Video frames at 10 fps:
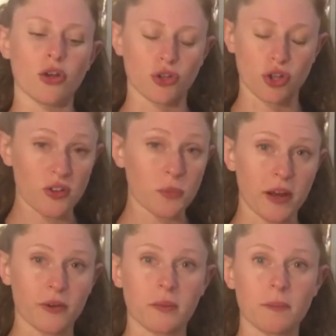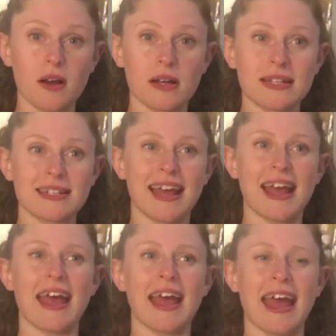Just bear in mind,
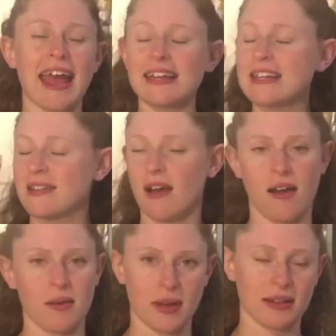anytime,